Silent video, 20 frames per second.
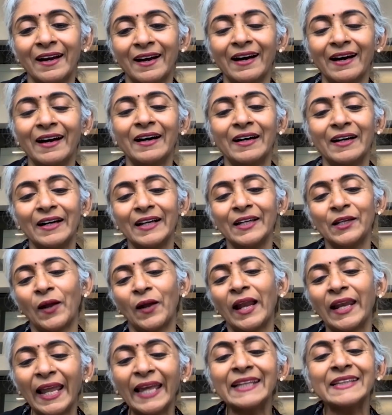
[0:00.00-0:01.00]

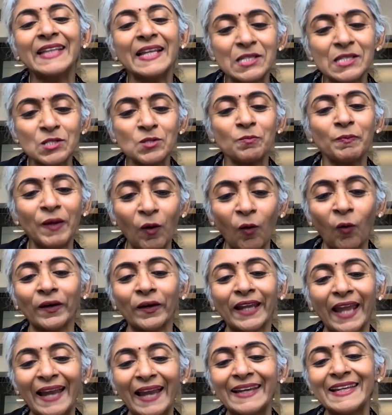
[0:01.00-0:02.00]
I like things to be
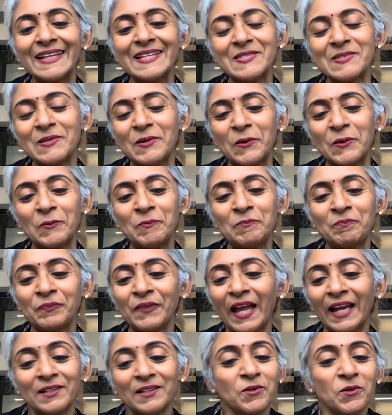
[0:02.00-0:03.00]
organic, so
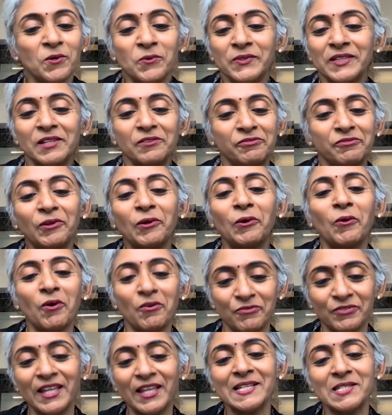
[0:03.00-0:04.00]
I go with the flow of
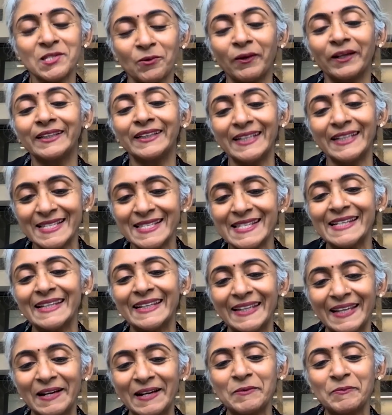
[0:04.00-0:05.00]
things quite easily.
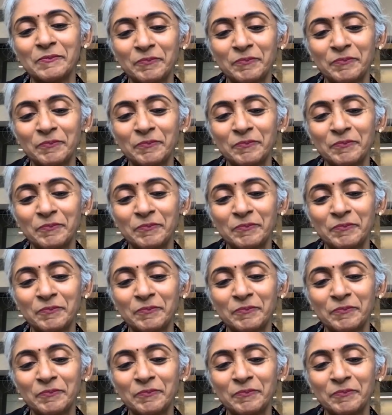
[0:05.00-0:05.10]
Yeah.